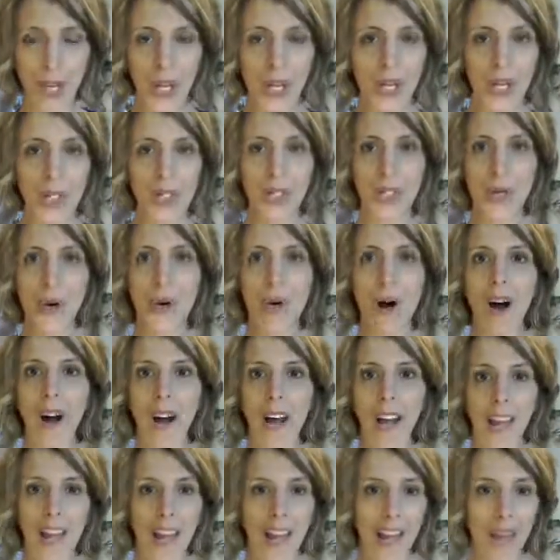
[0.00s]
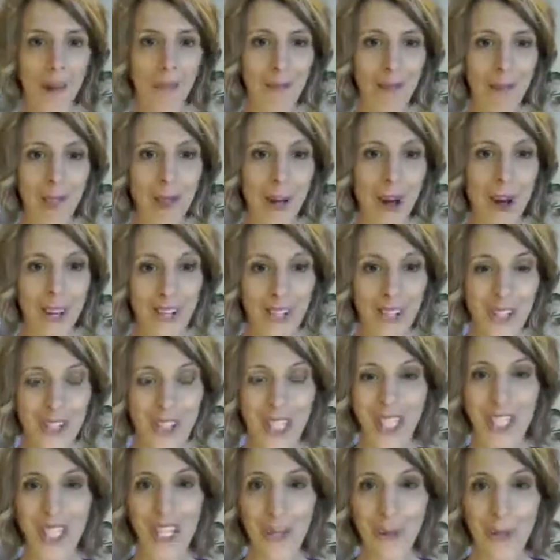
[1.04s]
So I am
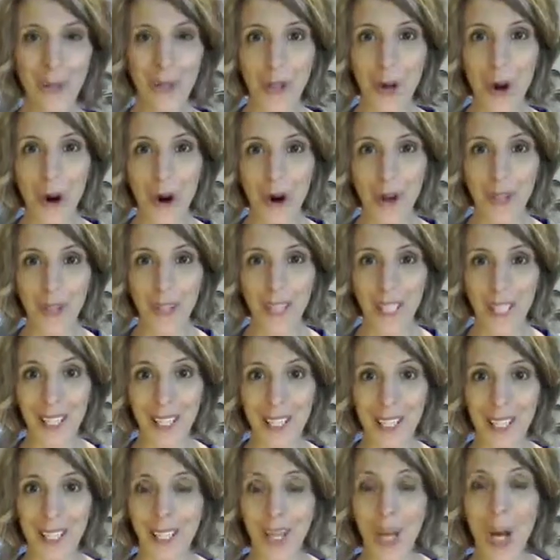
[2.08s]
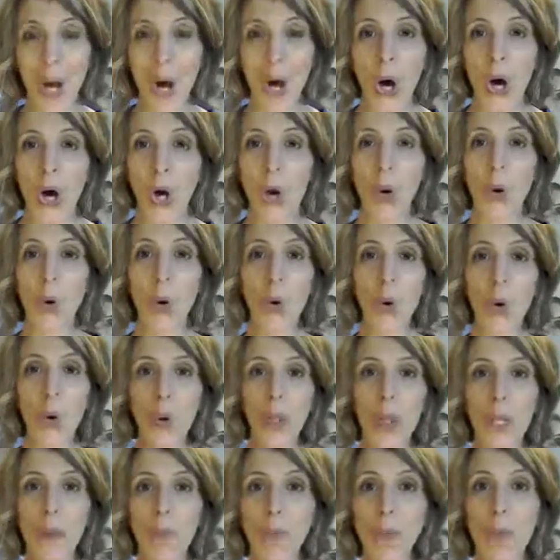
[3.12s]
launching here with Hearth Healing a
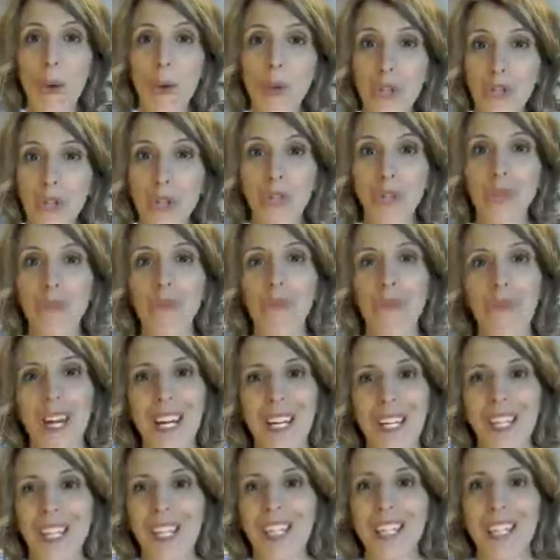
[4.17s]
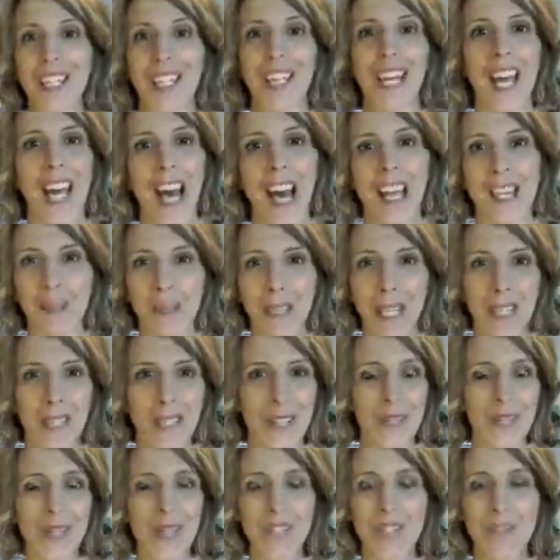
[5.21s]
whole Emotional Radiance Academy.
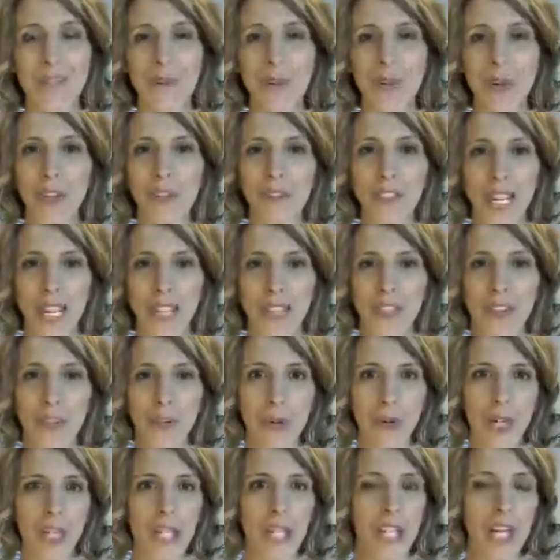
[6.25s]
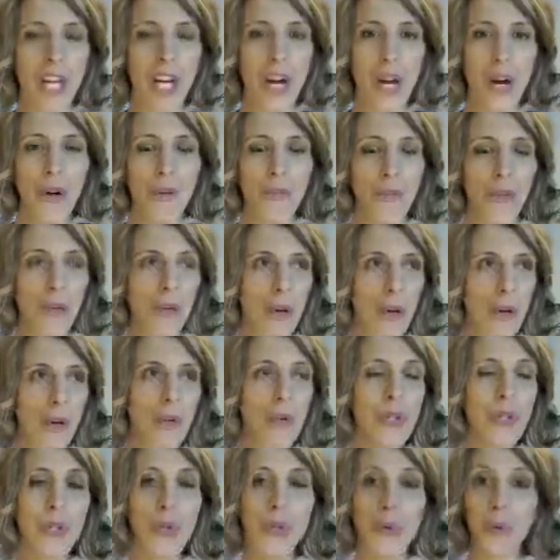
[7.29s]
So this is more advanced training for
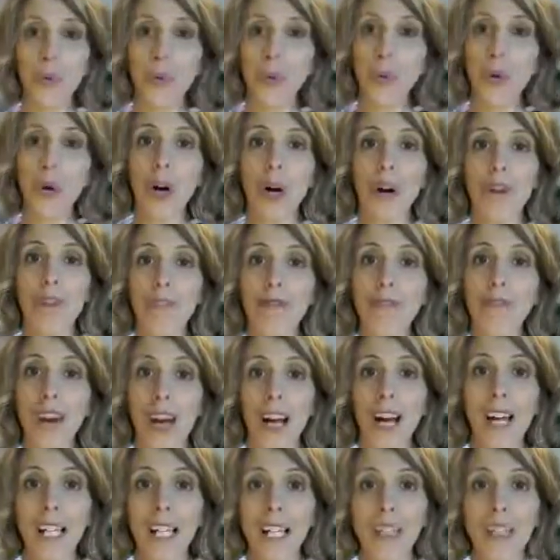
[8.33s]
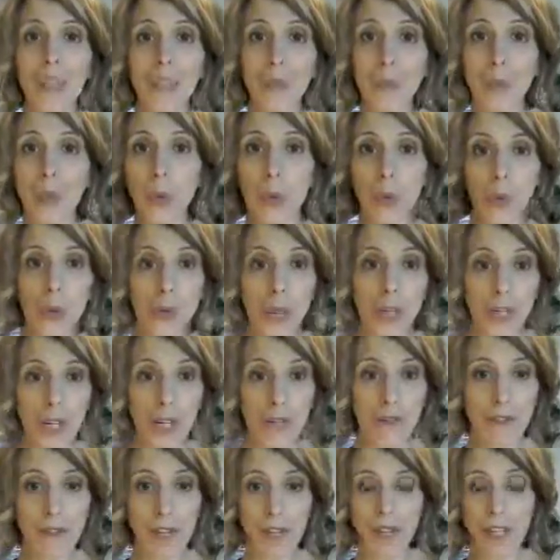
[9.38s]
those who find the world
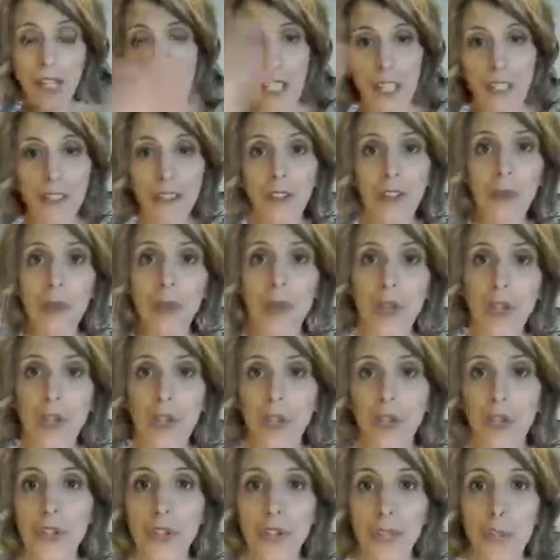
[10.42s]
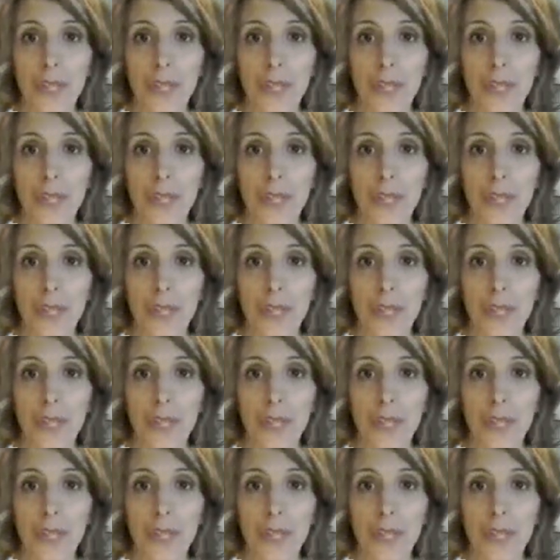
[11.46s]
of their inner emotional terrain